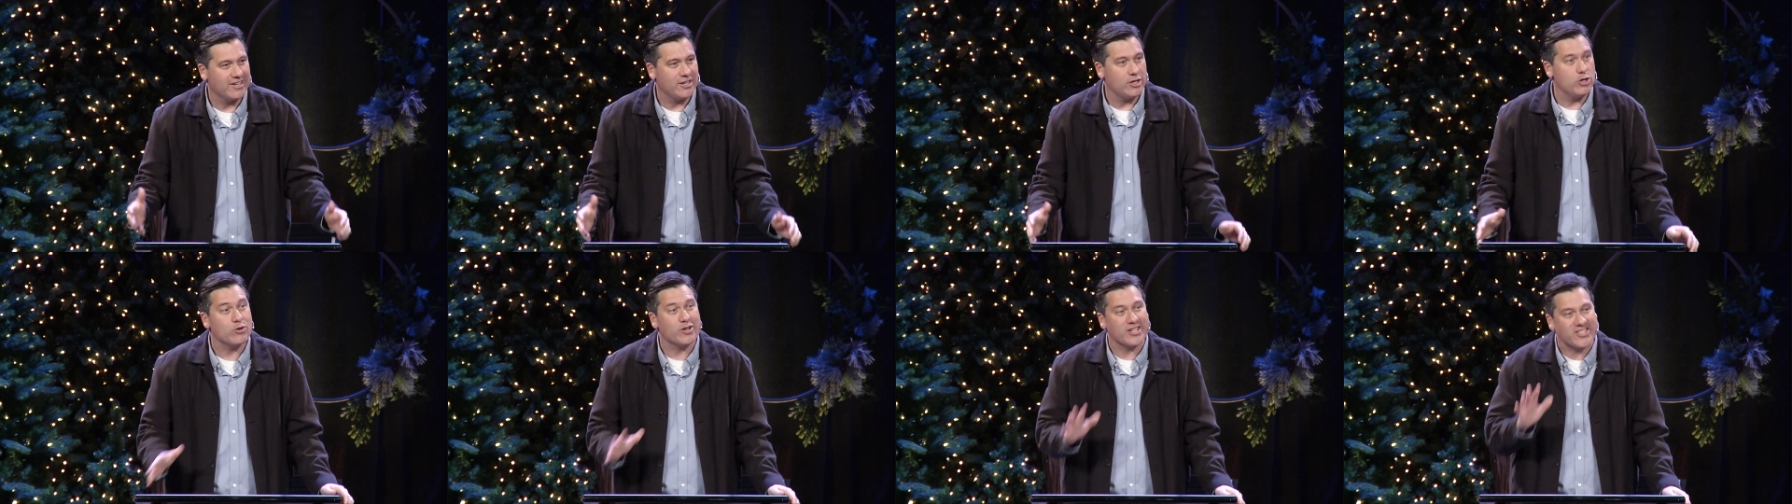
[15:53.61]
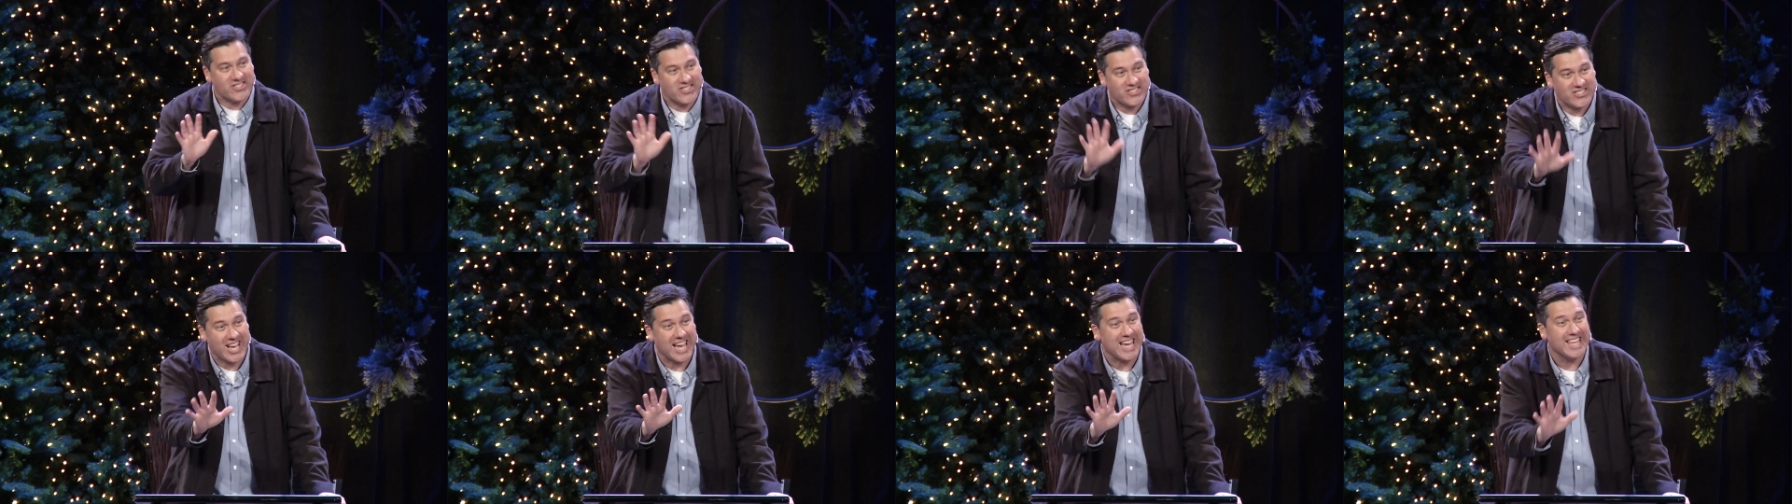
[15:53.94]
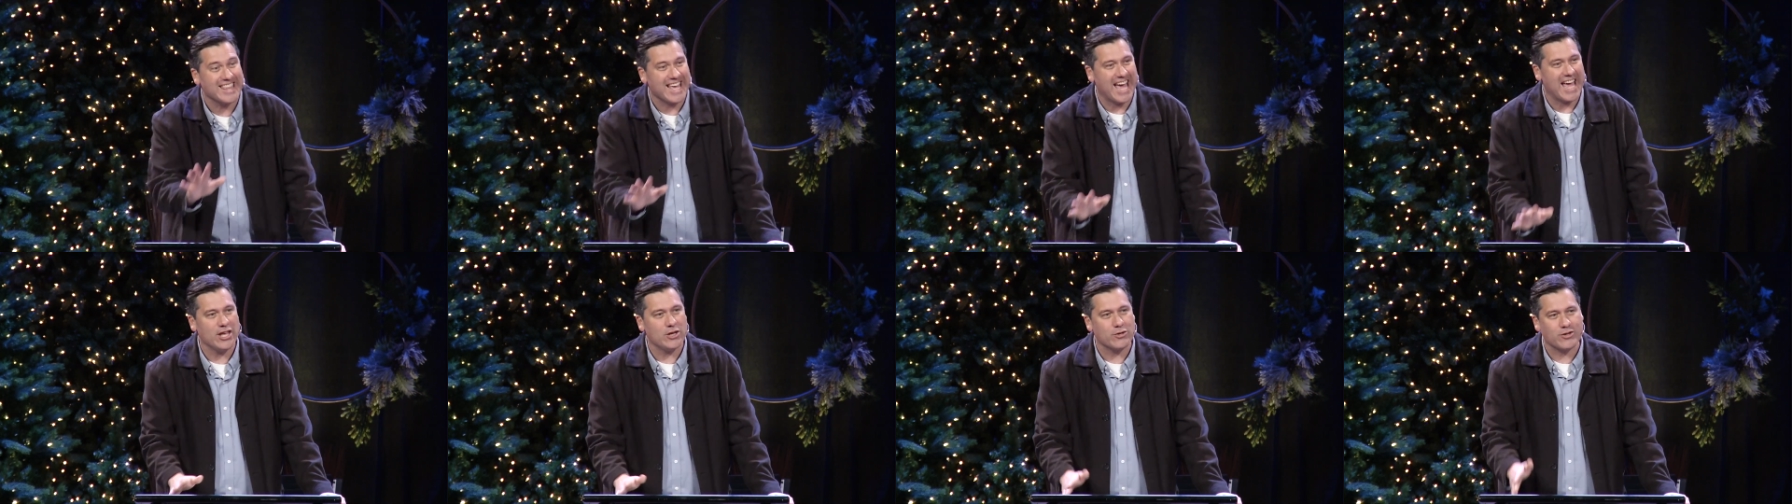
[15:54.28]
You can say
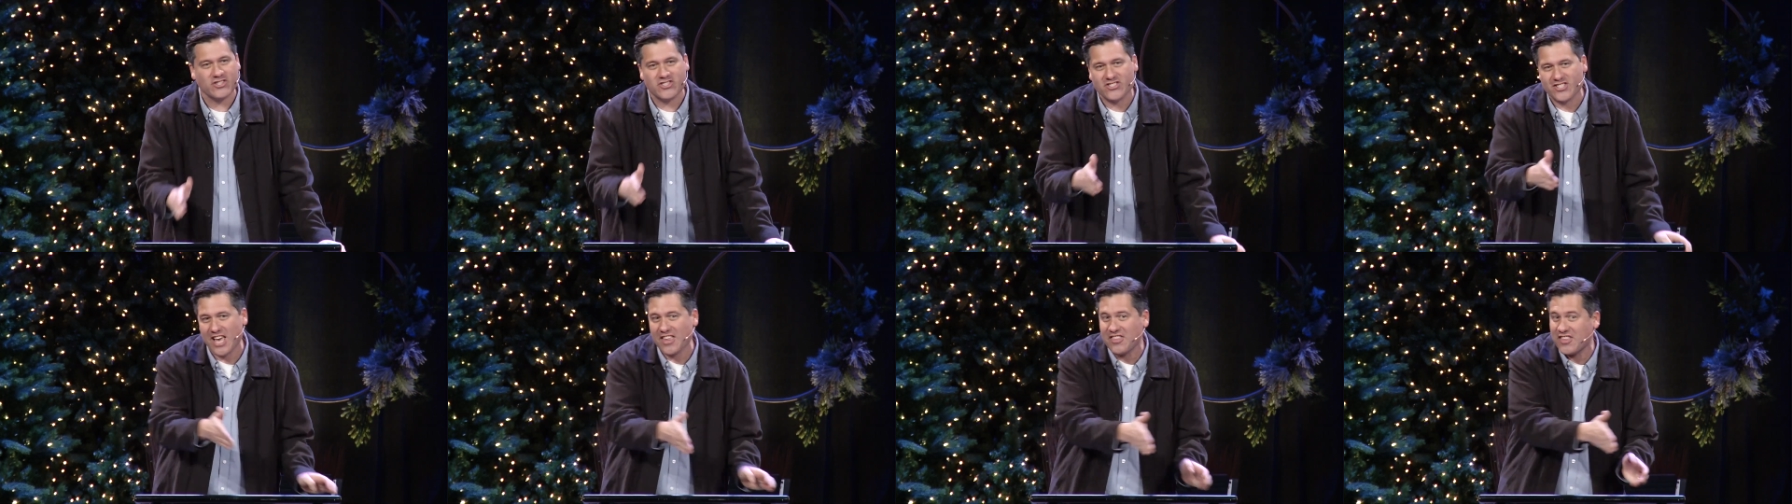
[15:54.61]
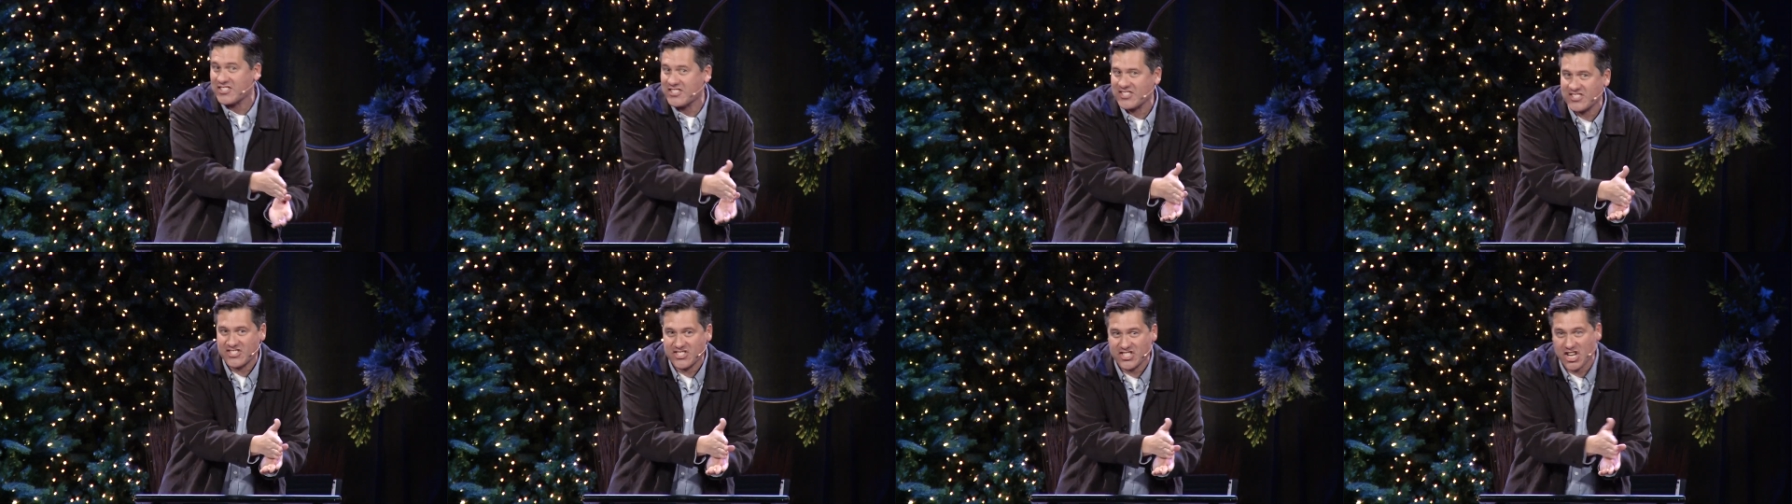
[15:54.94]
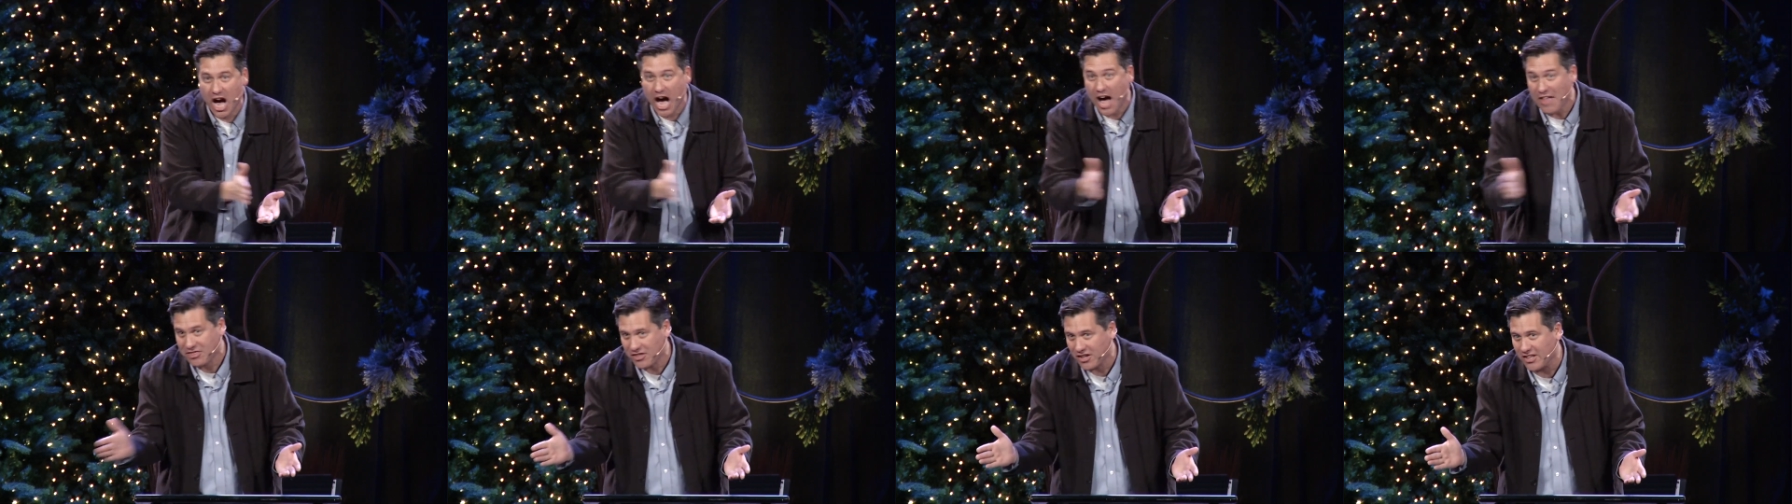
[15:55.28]
that. You can say this is
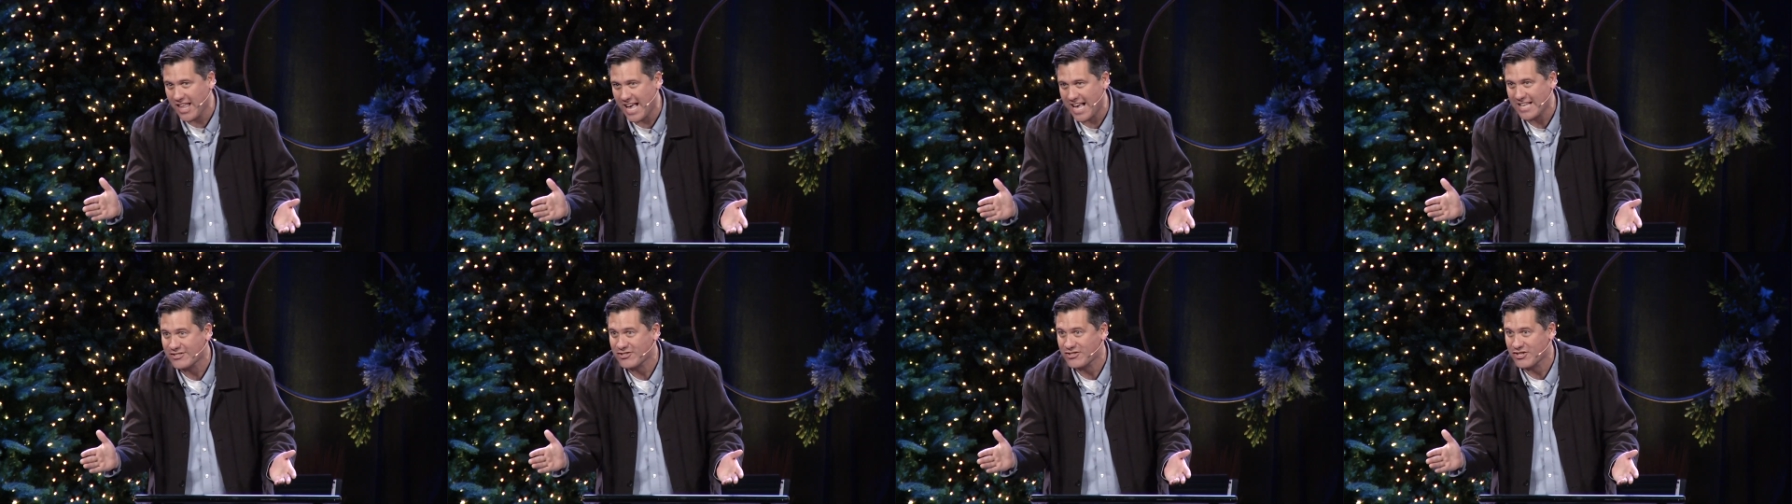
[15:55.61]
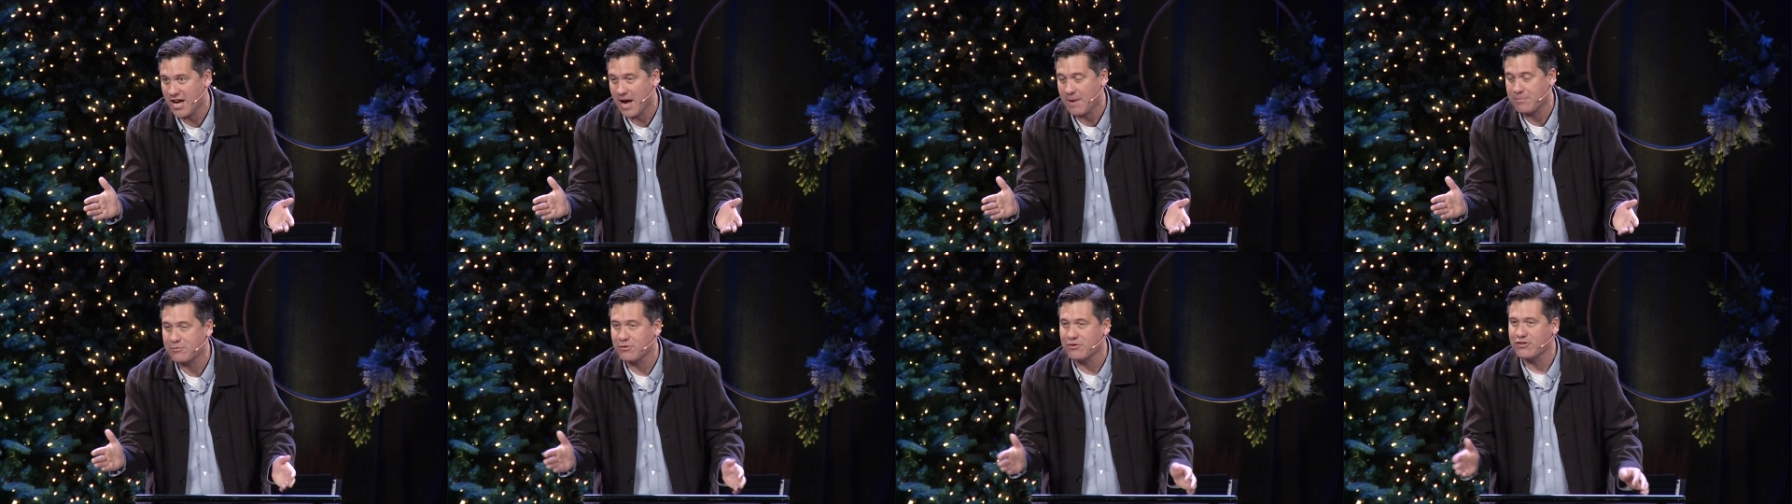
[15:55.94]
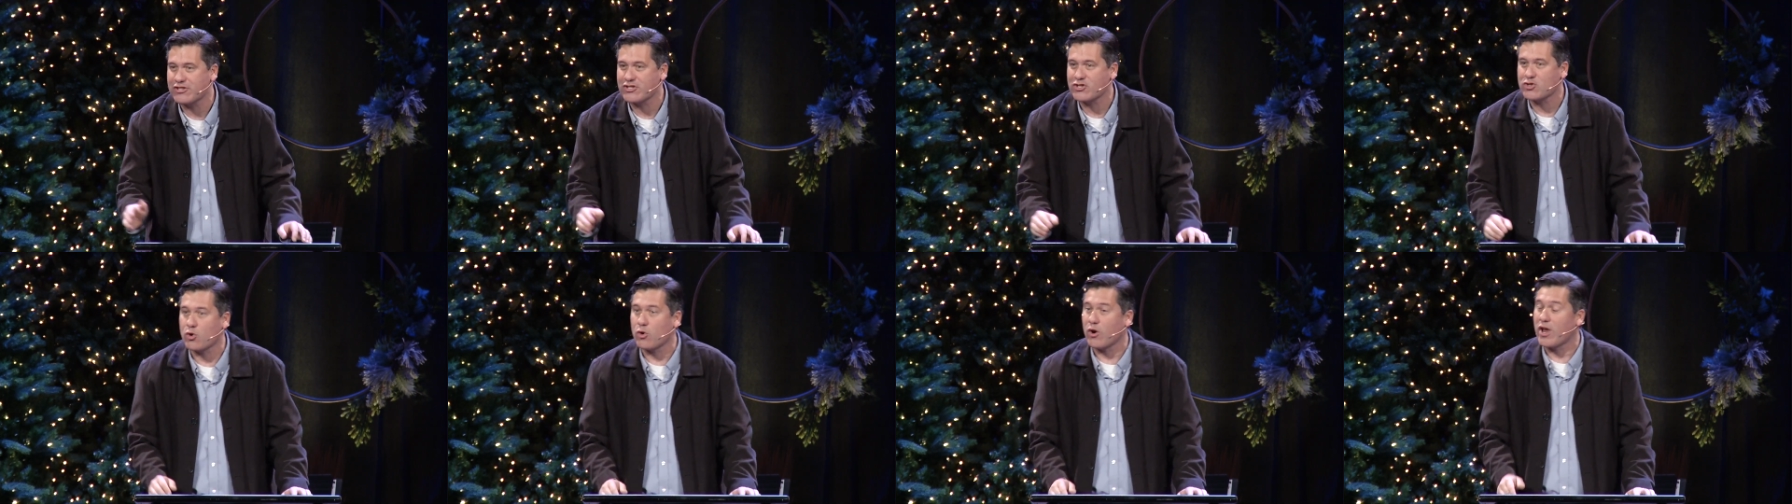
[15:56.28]
not the last chapter of
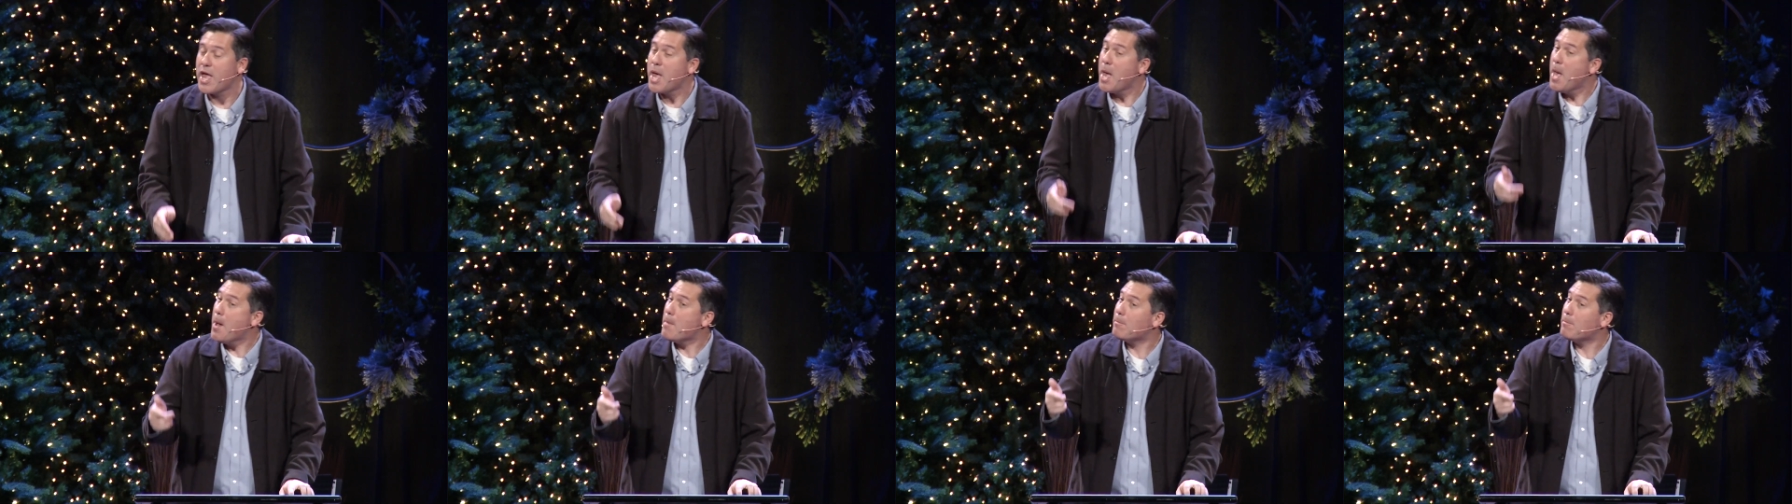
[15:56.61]
the story.